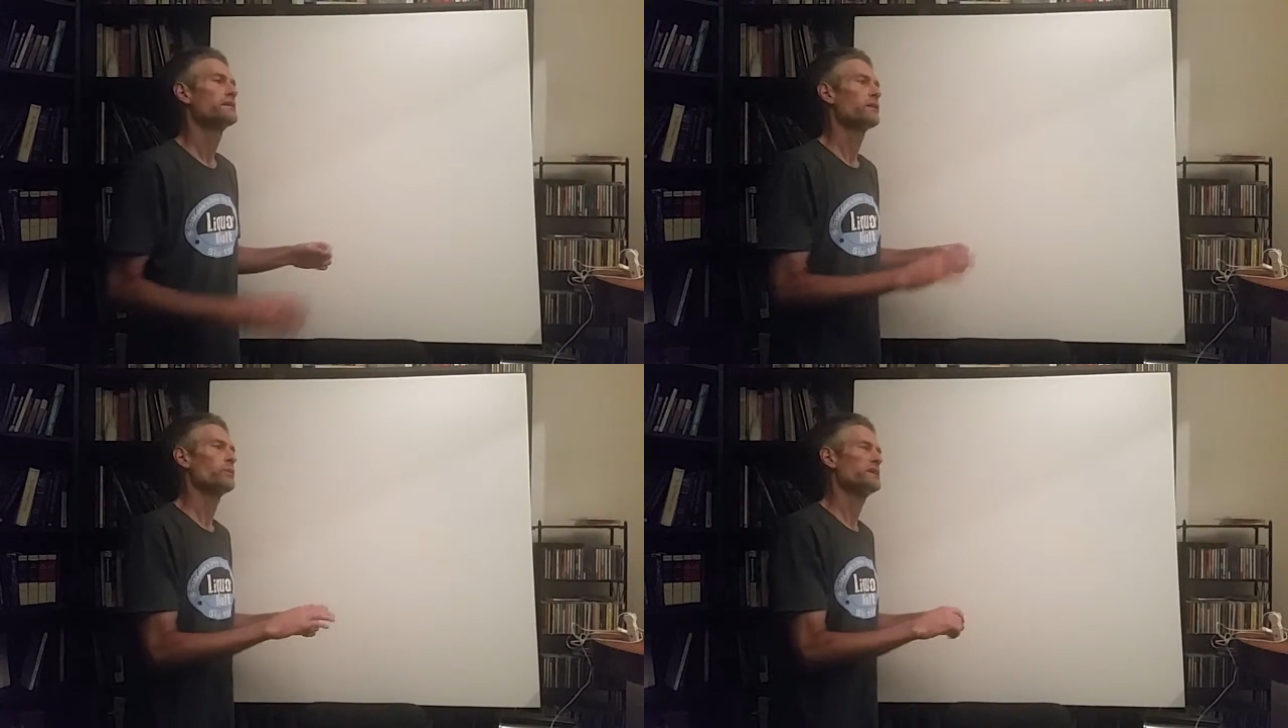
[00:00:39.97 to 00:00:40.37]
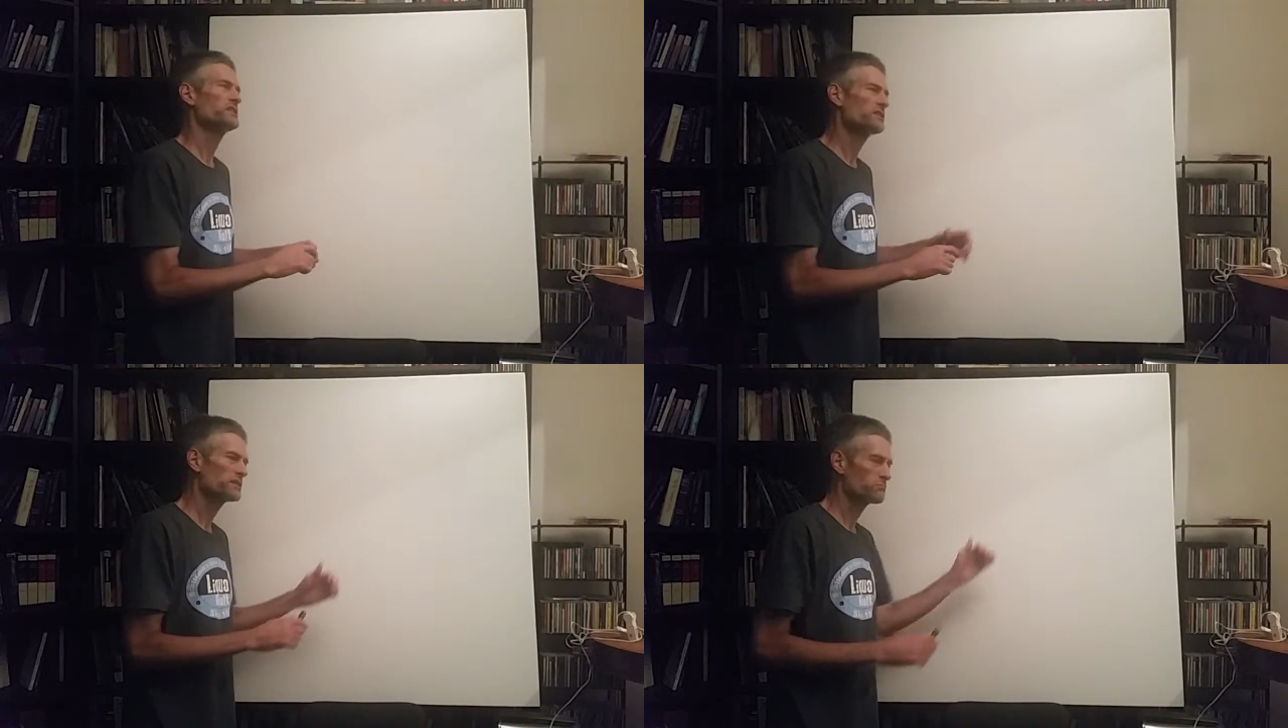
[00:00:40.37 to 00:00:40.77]
that we
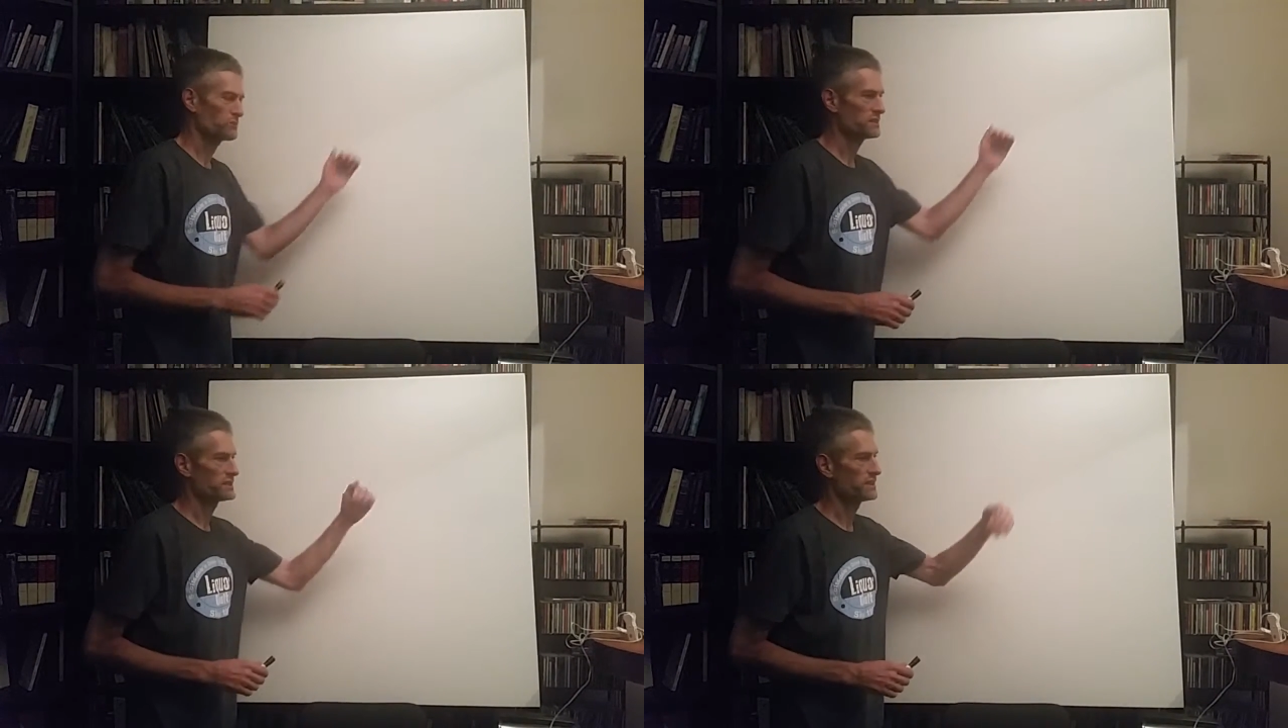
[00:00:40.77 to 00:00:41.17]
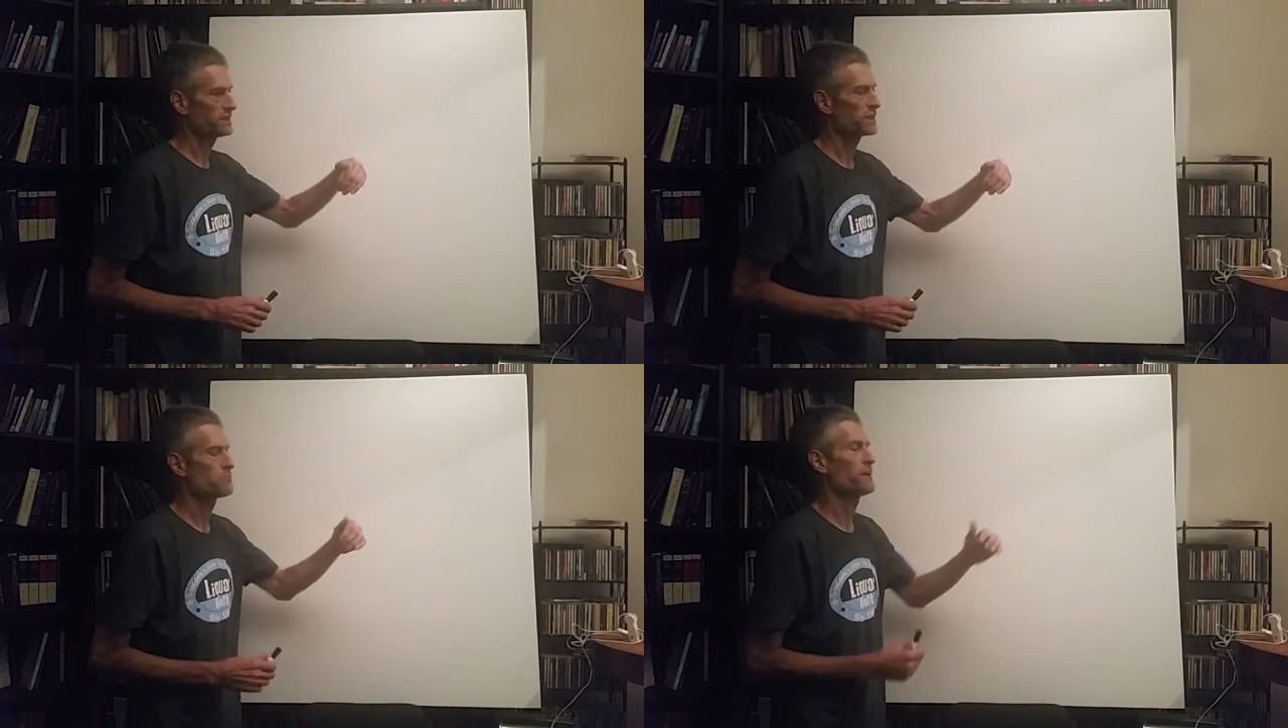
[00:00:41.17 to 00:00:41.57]
shouldn't be
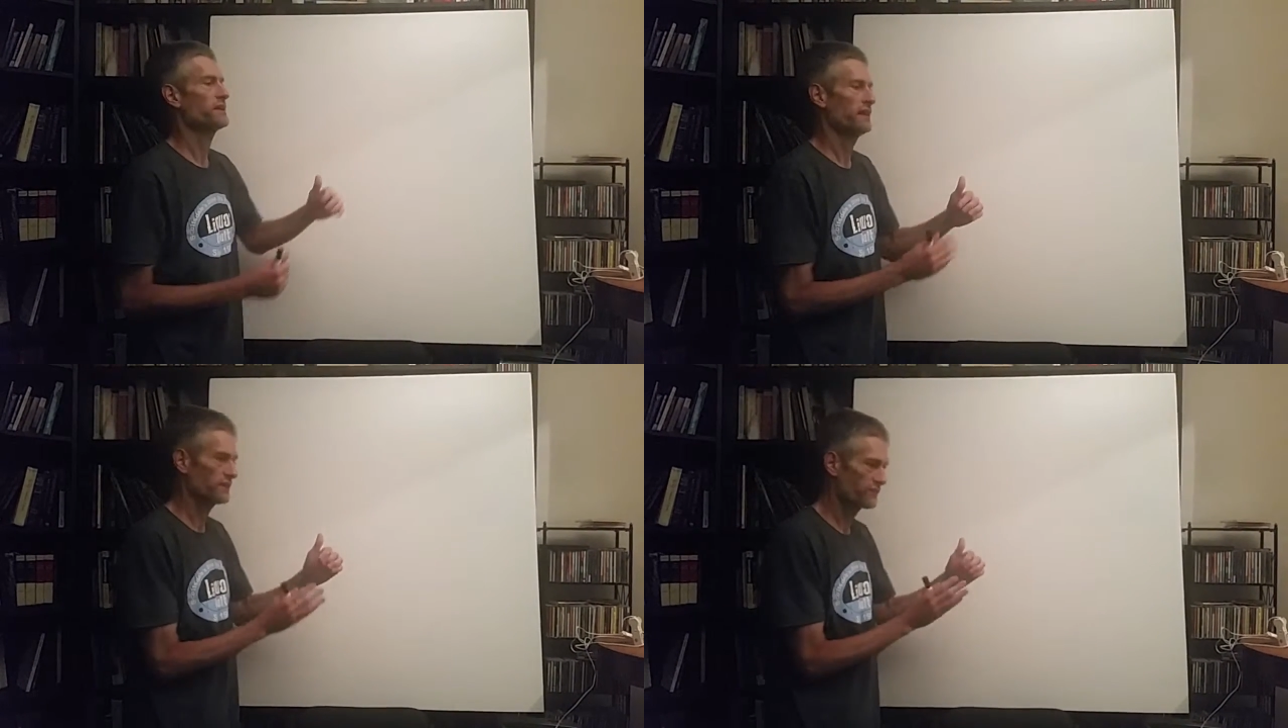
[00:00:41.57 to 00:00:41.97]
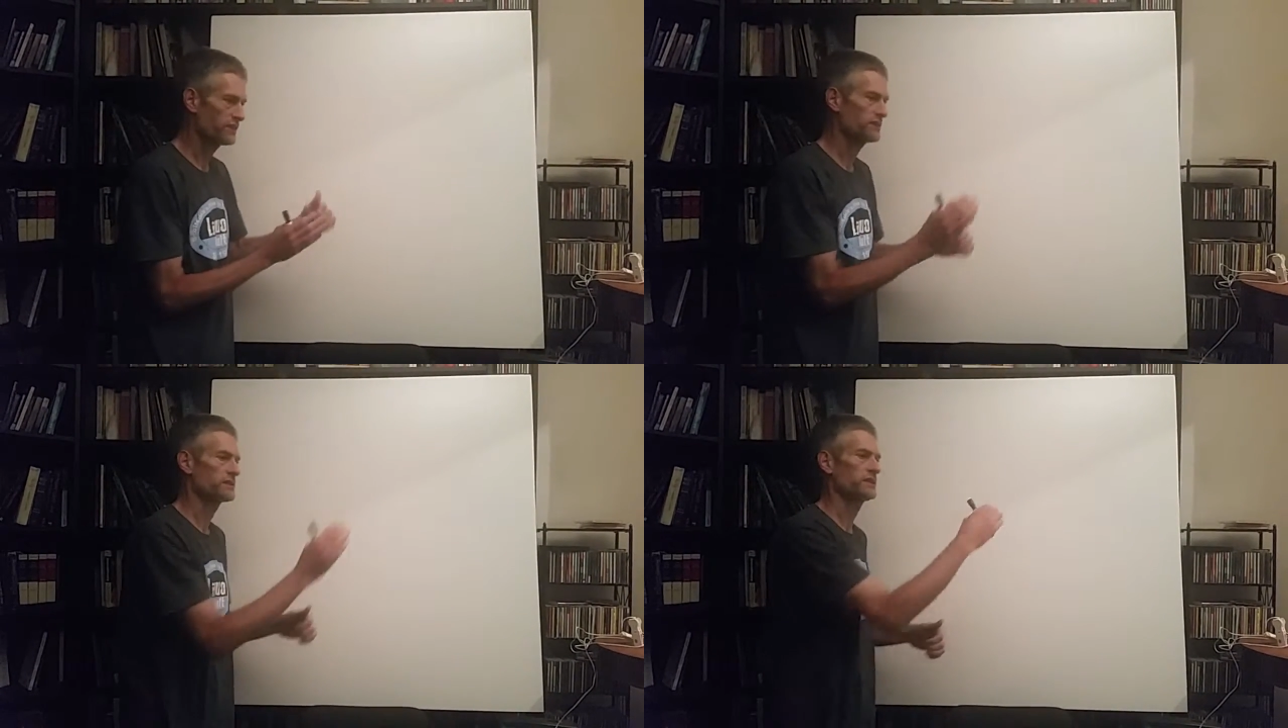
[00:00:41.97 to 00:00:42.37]
seeing a magnetic
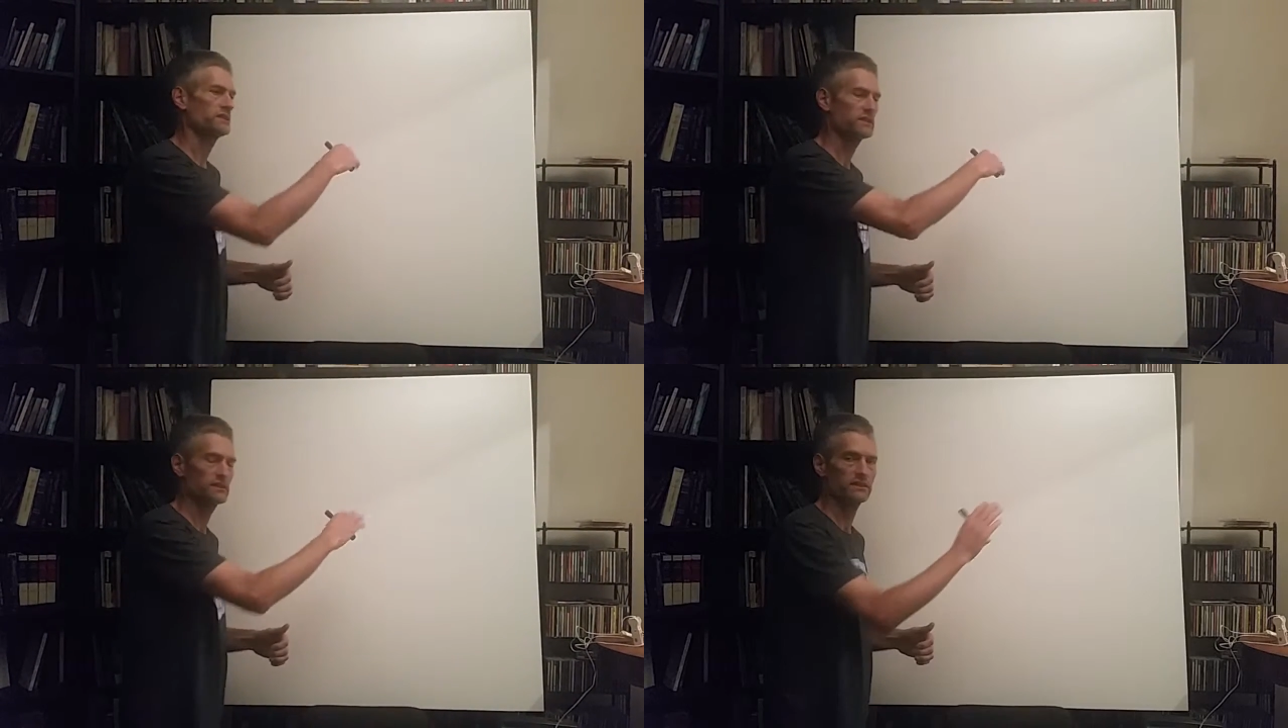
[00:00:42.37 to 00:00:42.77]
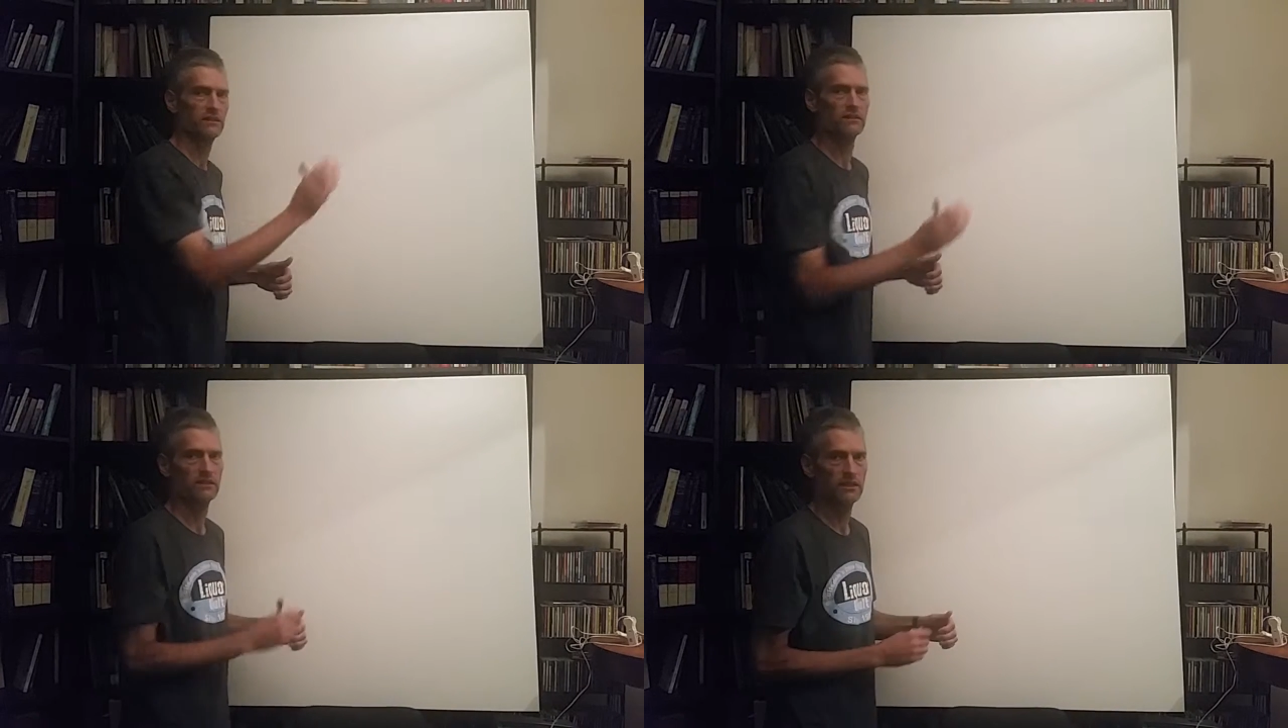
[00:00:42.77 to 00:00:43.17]
field
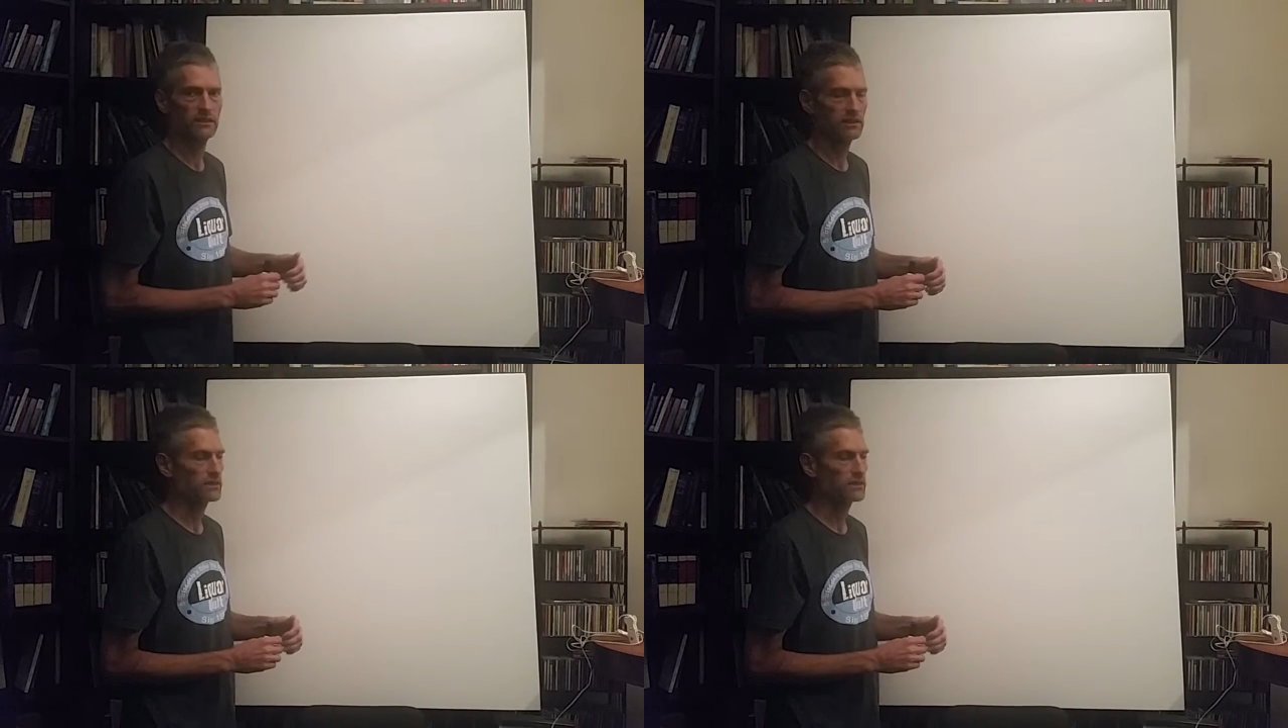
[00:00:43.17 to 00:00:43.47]
consistently